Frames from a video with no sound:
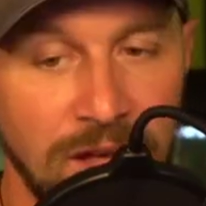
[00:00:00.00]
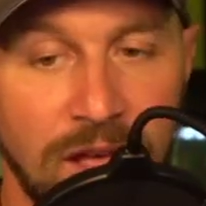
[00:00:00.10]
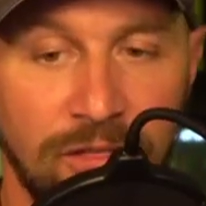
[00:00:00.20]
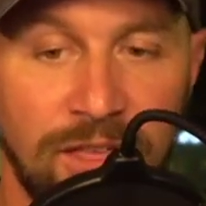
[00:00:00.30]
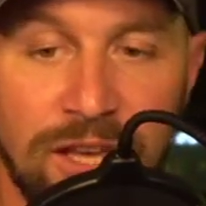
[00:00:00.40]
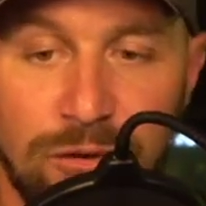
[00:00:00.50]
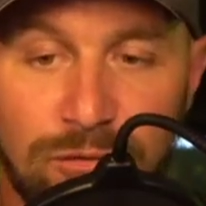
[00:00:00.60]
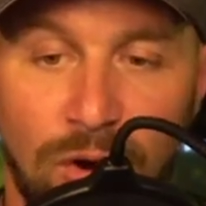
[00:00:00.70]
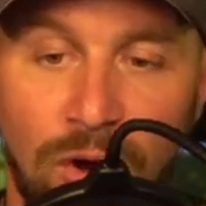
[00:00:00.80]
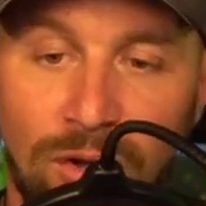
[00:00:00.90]
Thank you for
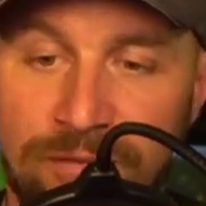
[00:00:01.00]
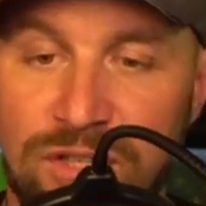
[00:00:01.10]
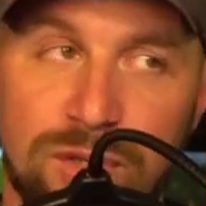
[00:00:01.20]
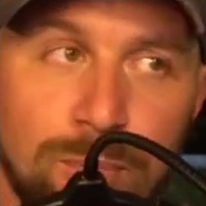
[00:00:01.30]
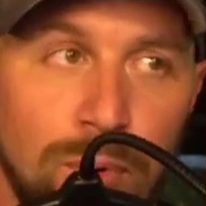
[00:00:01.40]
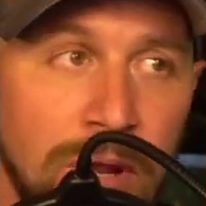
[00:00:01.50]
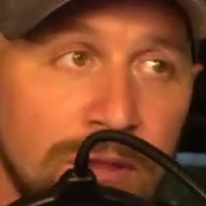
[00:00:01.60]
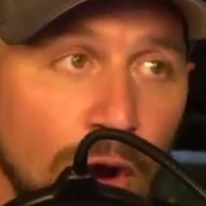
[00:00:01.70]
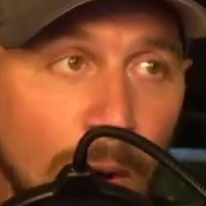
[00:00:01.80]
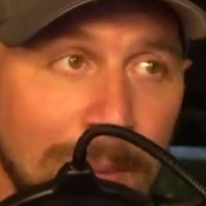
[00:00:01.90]
all of your support out there,
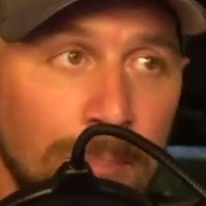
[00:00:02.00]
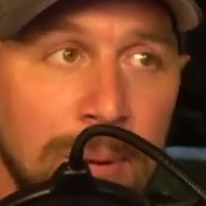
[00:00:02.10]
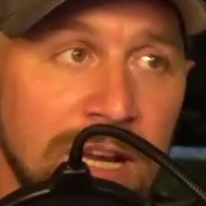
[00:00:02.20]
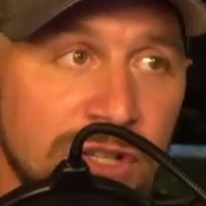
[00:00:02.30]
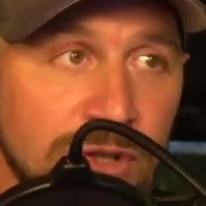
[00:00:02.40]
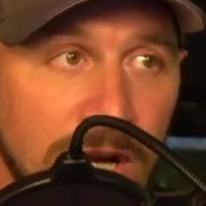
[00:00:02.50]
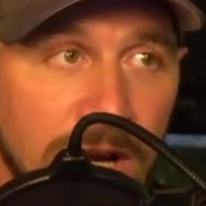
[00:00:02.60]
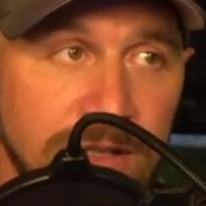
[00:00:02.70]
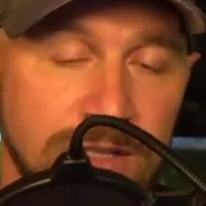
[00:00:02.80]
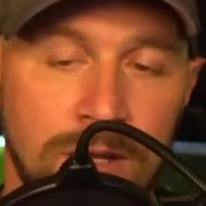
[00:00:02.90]
all my Patreons,